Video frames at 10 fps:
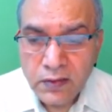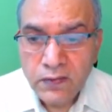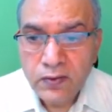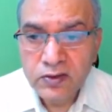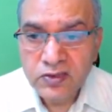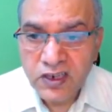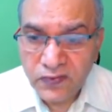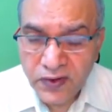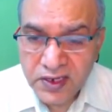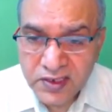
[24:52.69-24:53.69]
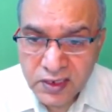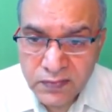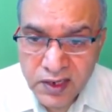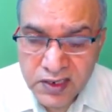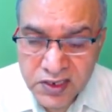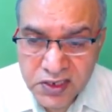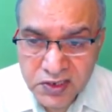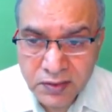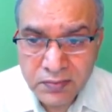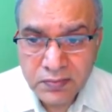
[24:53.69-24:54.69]
for 3-phase unbalanced
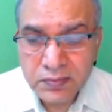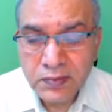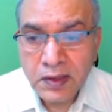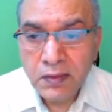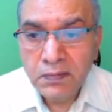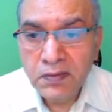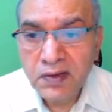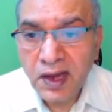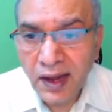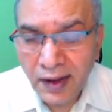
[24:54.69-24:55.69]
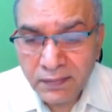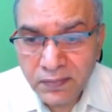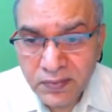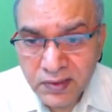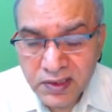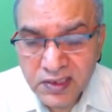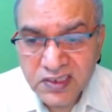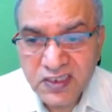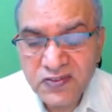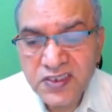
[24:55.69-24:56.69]
system, we will have
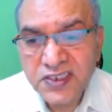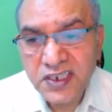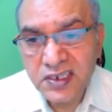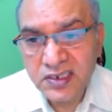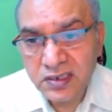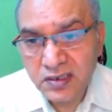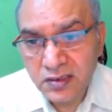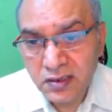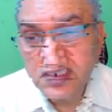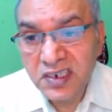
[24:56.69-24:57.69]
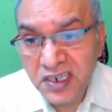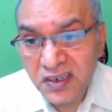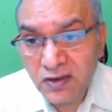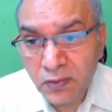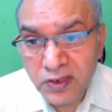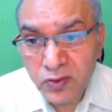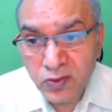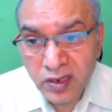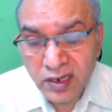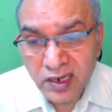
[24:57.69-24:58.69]
sufficient rating of the
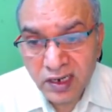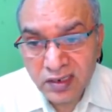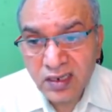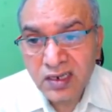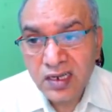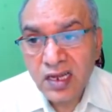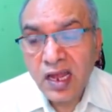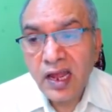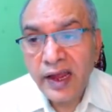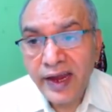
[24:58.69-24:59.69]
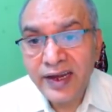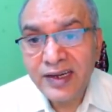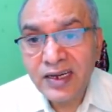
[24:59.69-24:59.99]
individual conductor, and